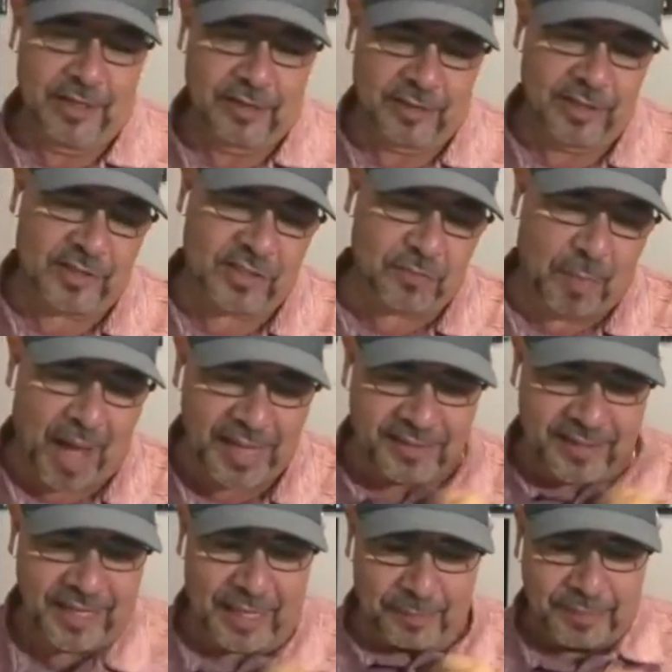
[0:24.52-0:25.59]
This is my
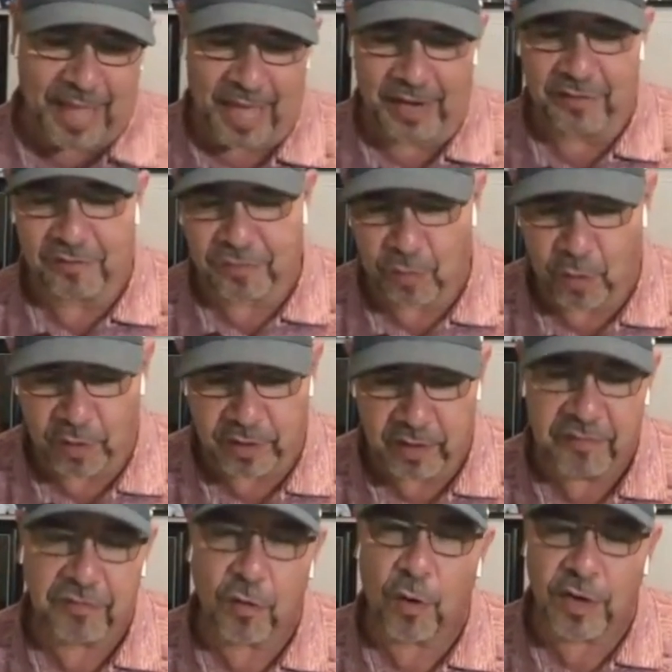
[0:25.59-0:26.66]
team down in Florida,
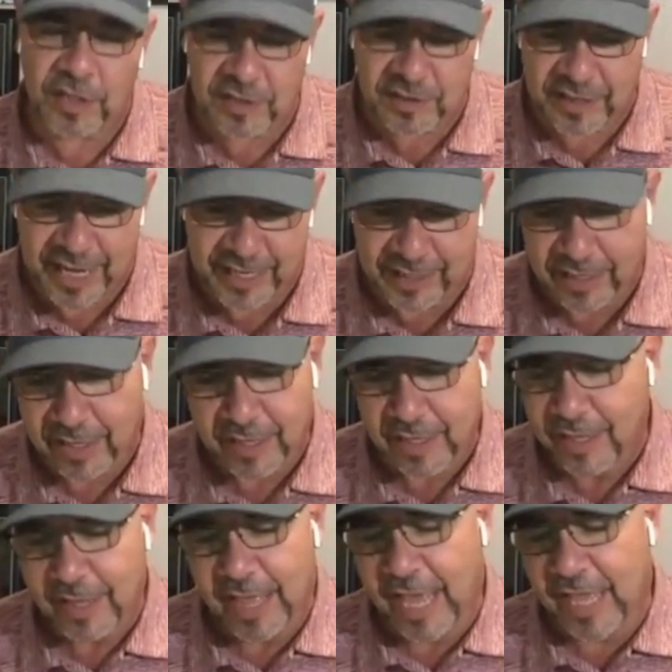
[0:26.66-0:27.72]
Florida State.
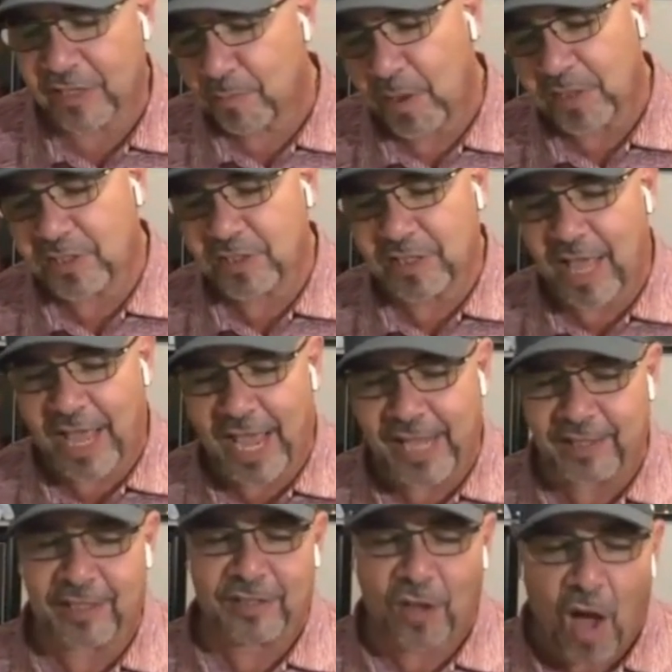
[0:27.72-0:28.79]
As much as I
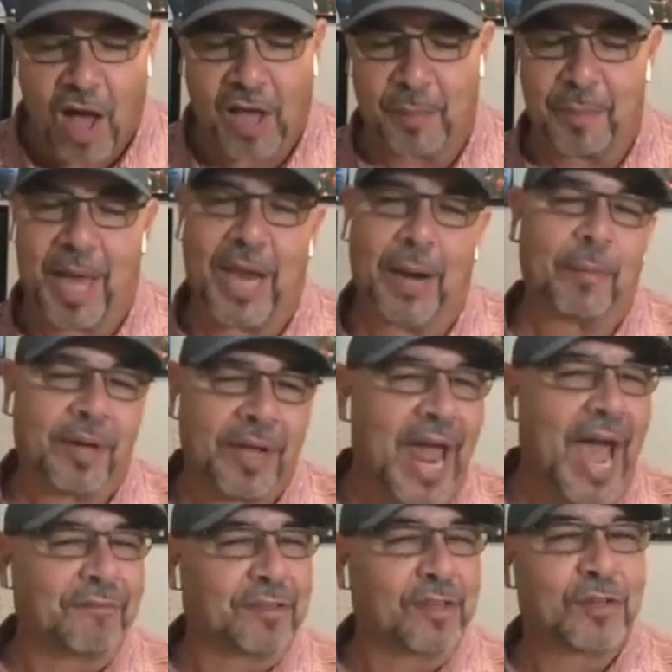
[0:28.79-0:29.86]
hate to talk about them, I'm going
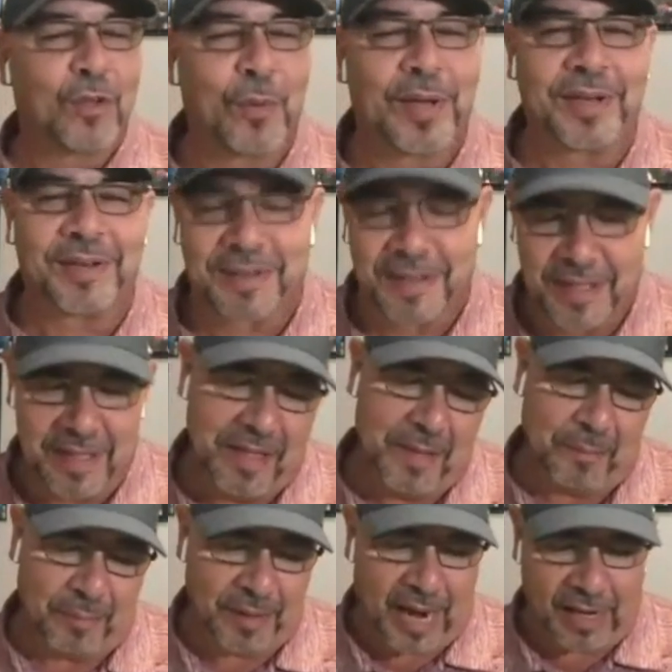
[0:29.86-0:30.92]
to have to do it.
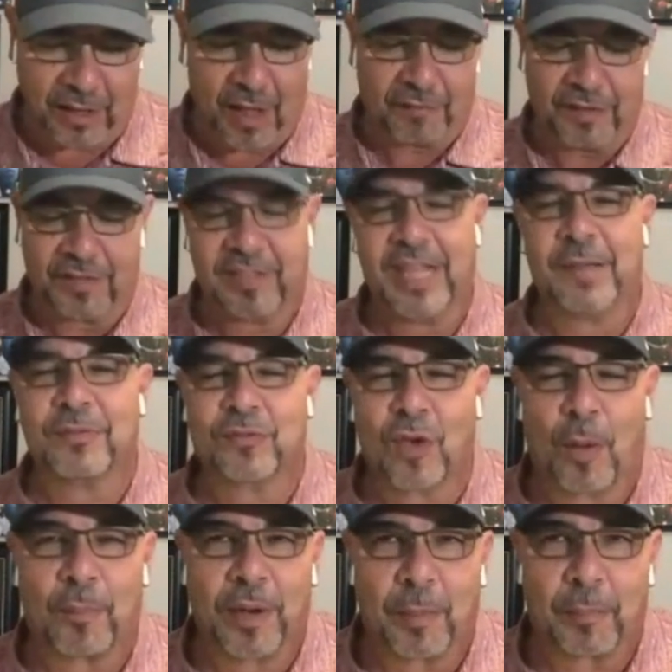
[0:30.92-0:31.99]
But I love the team, so
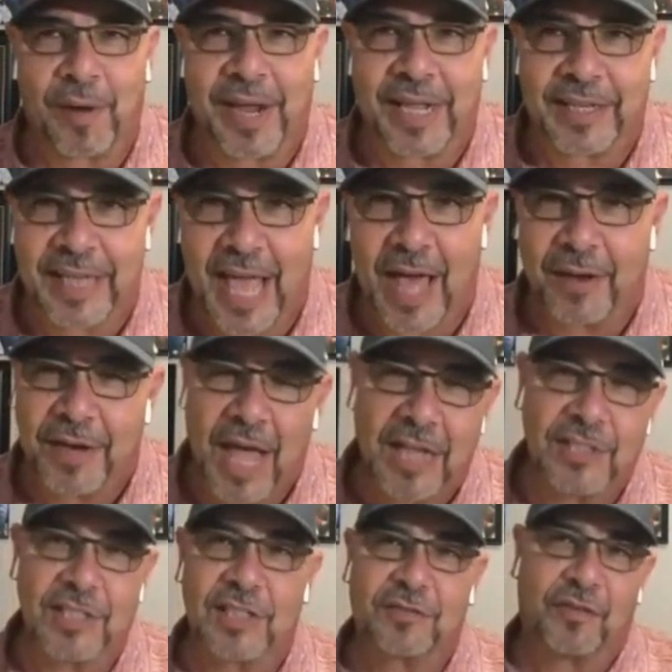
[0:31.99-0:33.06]
I'm going to break it down,
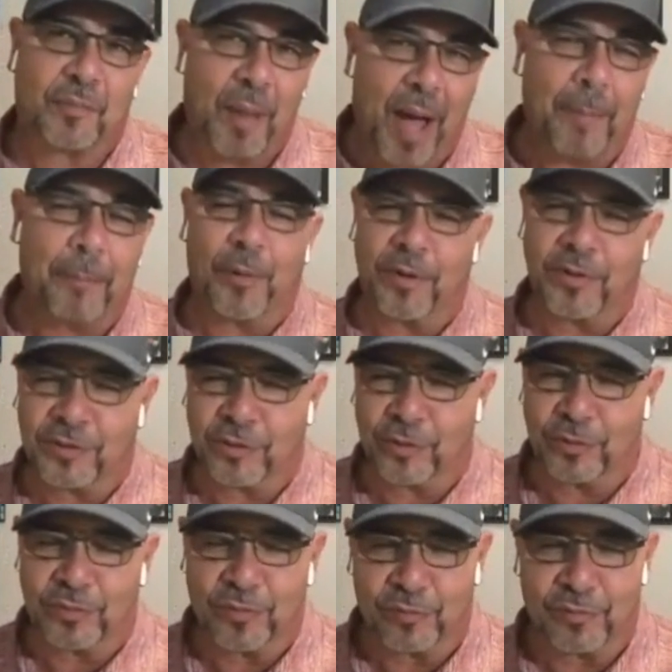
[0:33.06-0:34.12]
not just for my
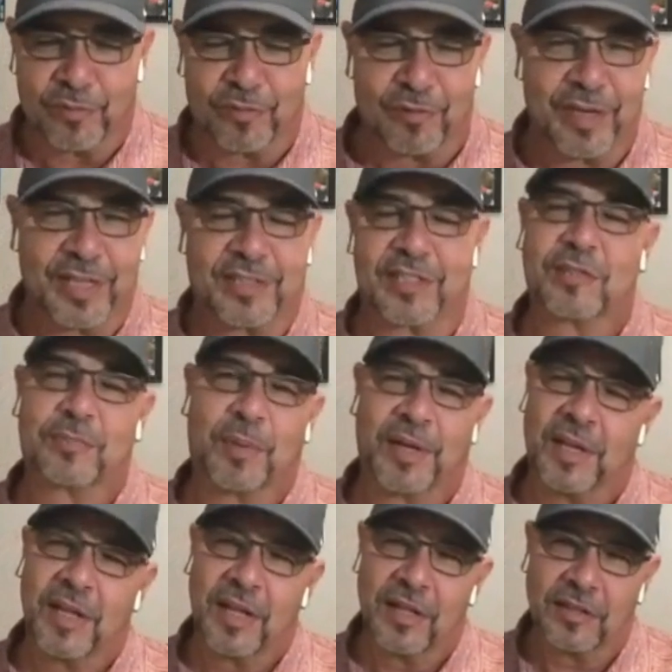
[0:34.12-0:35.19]
personal reasons, but
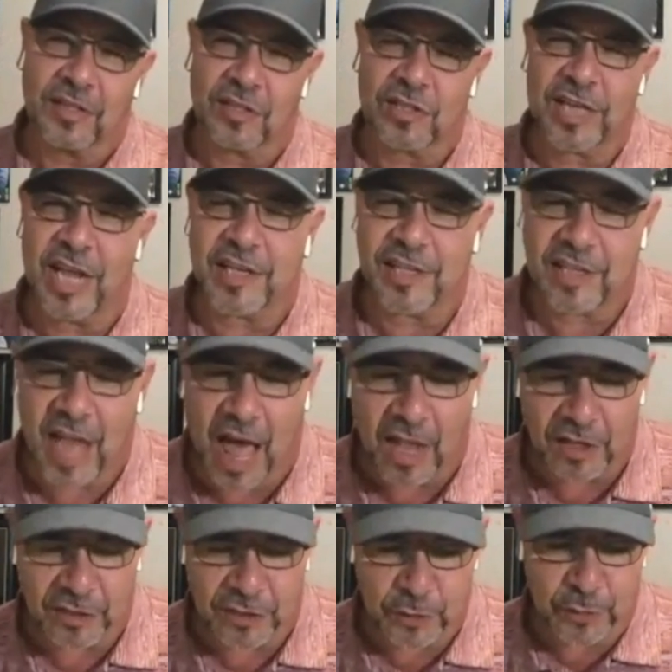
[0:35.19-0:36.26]
to share the
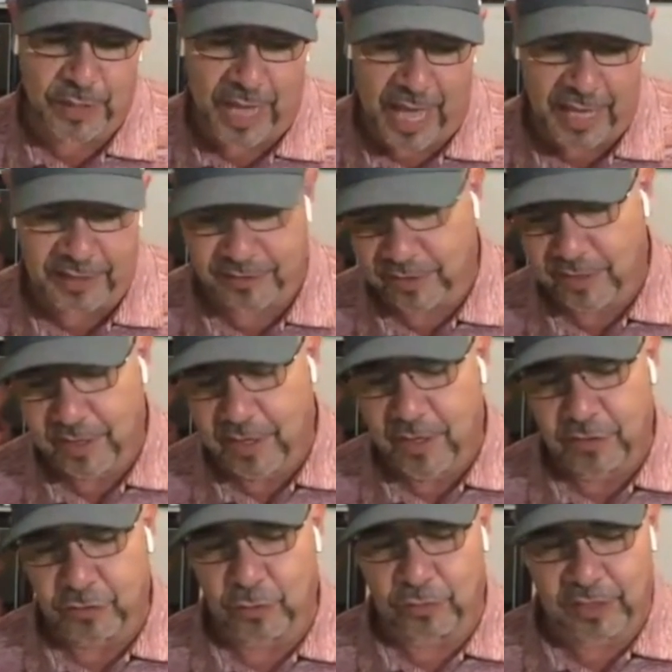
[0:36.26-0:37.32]
knowledge to you guys.
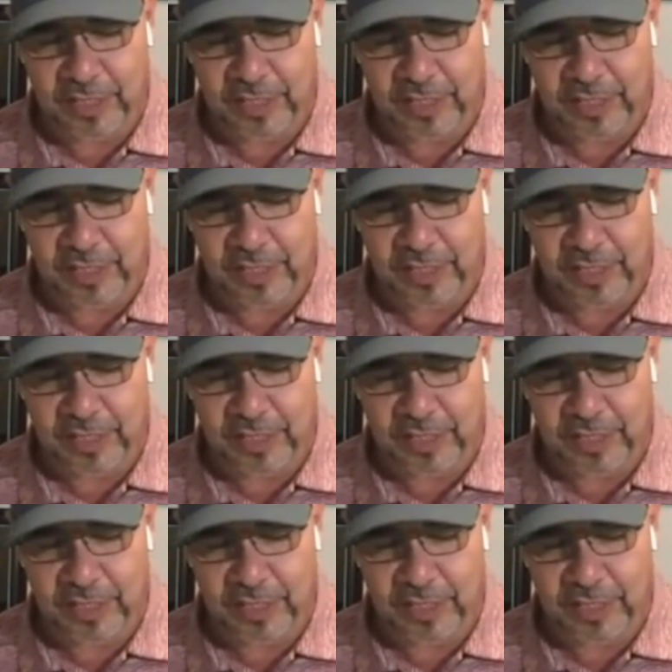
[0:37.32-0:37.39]
So,